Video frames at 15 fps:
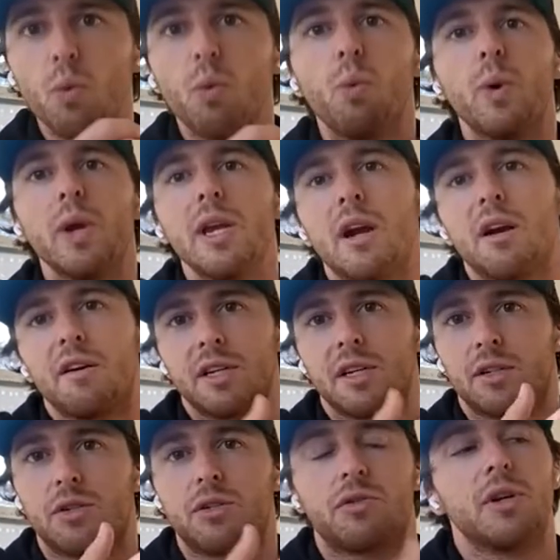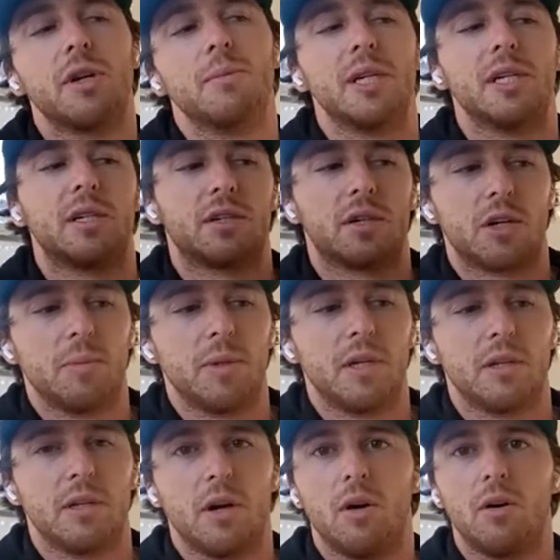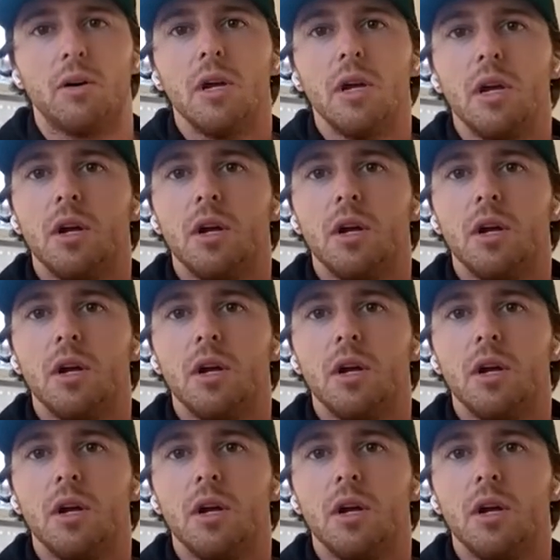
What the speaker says: We are extremely determined, though,